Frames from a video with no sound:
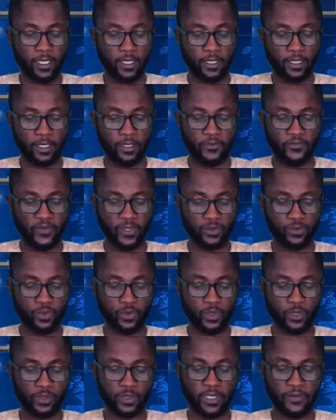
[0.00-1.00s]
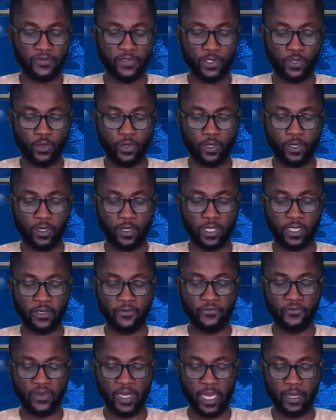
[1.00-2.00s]
The Federal Road Safety Corps
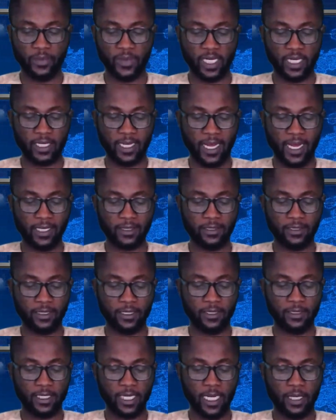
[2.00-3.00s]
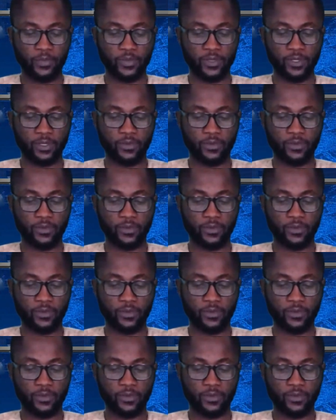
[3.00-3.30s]
confirmed that the accident happened